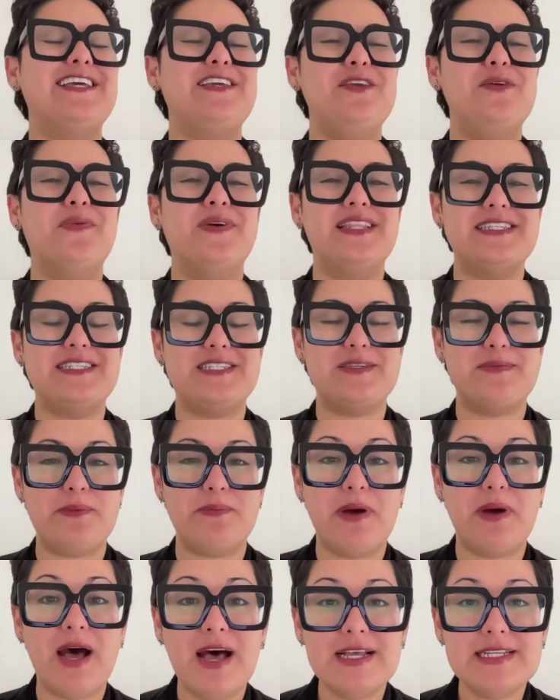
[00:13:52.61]
You want this to be
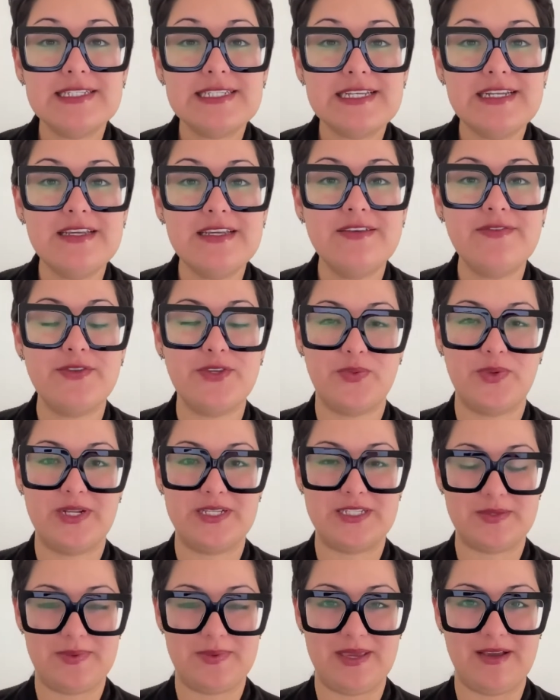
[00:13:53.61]
positive and you want
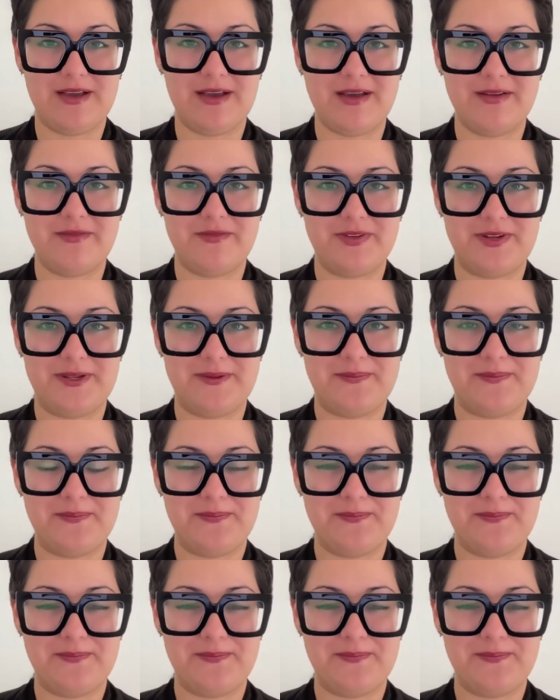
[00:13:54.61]
it to be confident.